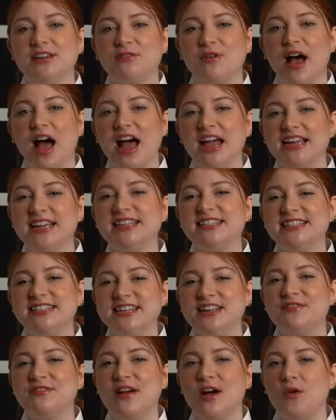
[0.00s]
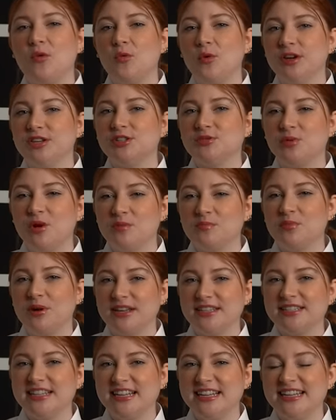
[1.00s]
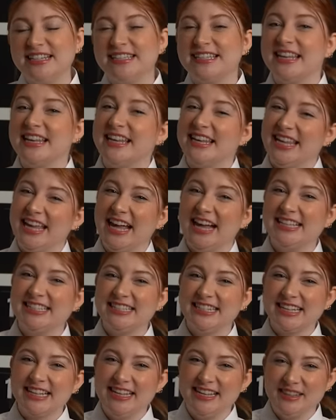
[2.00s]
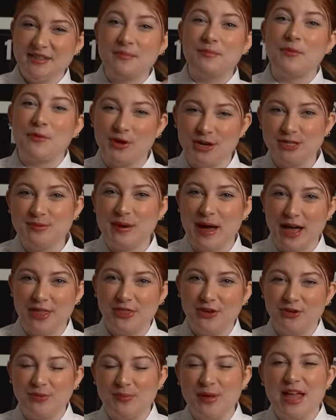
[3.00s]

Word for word: if I can sniff out which one Preston is, then he has to clean the boys' bathroom.